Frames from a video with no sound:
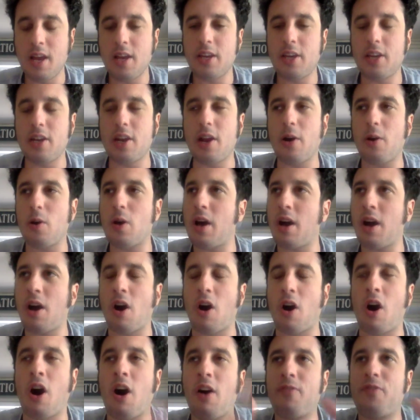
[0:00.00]
You know,
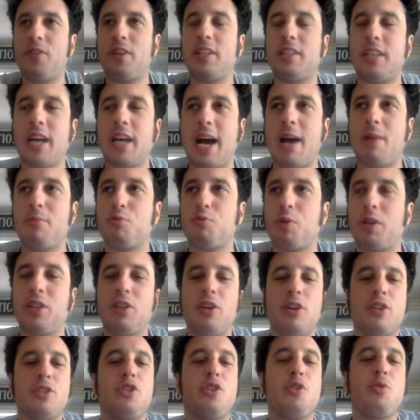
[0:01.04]
oftentimes we
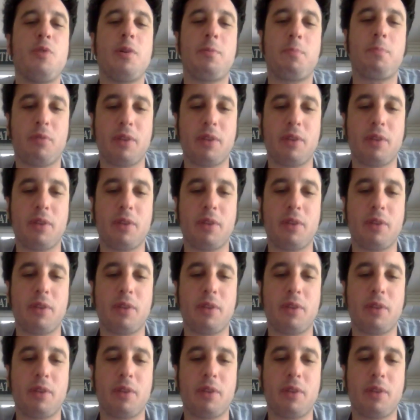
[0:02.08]
look to a